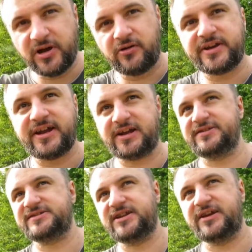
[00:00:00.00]
lower
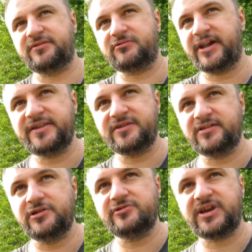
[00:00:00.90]
characters like
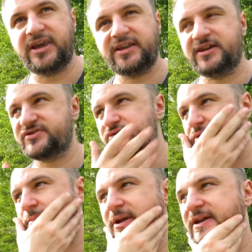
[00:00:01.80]
Raiden, Liu Kang, and
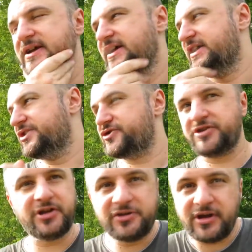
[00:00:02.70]
Scorpion. So I
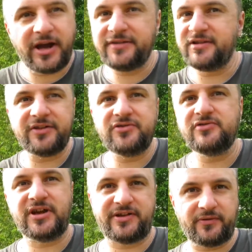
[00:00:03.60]
did not knew
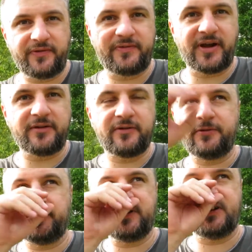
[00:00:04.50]
that. I was stuck
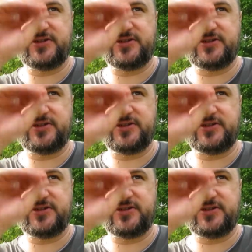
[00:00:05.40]
on